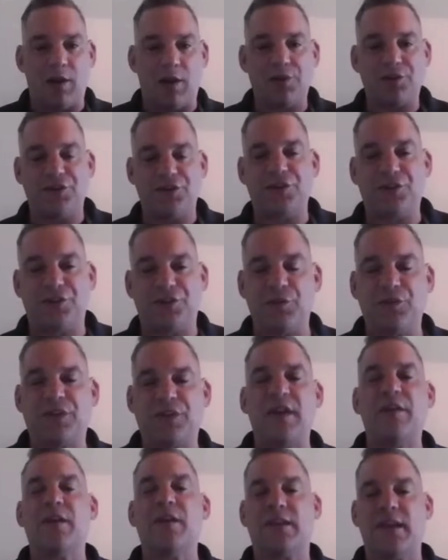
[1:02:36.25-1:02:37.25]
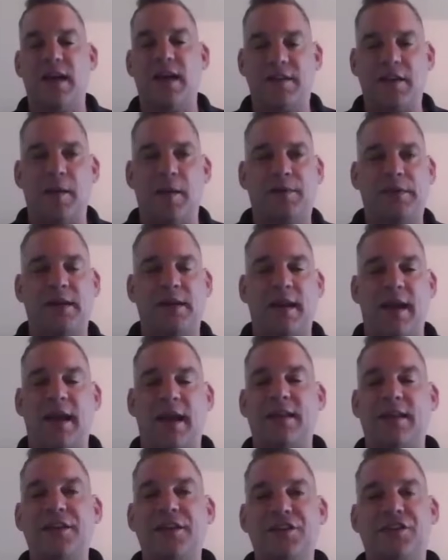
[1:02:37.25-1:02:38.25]
She was giving us a heads up saying, hey,
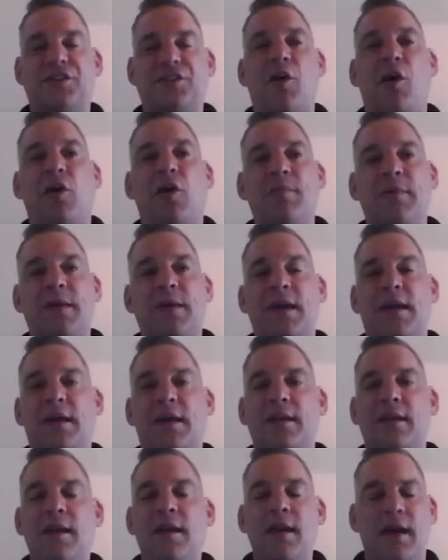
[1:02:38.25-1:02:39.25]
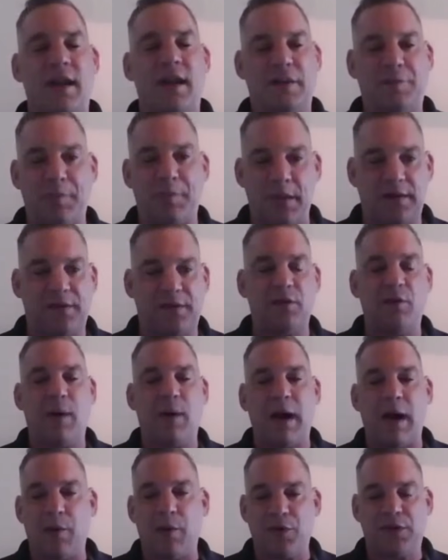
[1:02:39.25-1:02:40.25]
they just called me in, and I spent 2
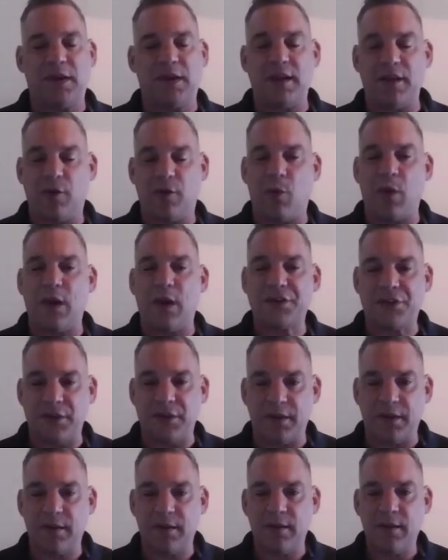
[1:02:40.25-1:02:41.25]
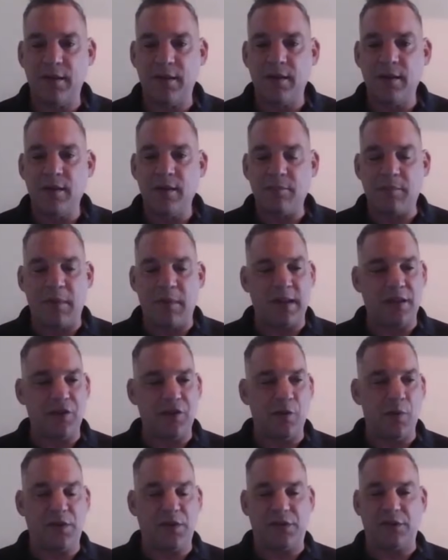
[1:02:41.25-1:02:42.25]
hours getting questioned by the
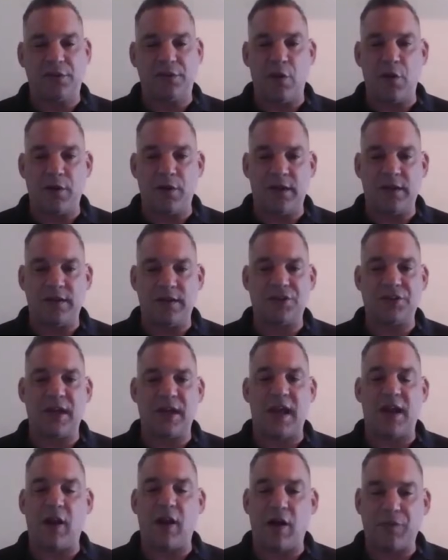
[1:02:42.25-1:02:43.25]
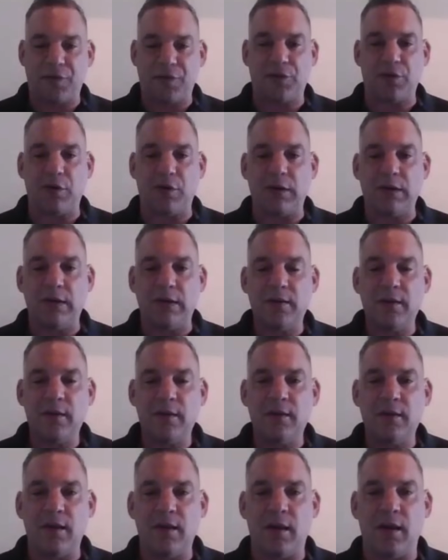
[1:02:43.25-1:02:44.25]
U.S. attorney and the JAG officer.
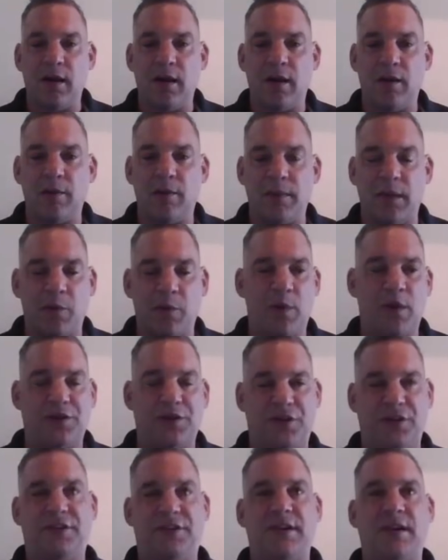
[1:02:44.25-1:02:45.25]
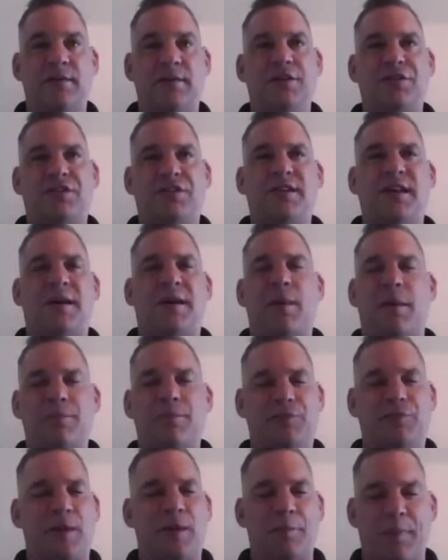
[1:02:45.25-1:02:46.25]
And what she said,
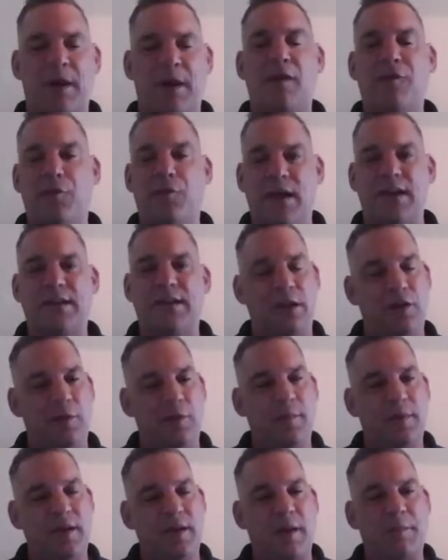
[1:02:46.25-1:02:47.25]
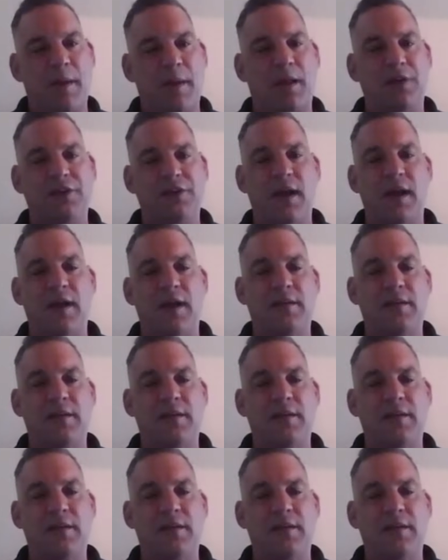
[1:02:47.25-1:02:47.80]
I'm paraphrasing a little bit, so I apologize.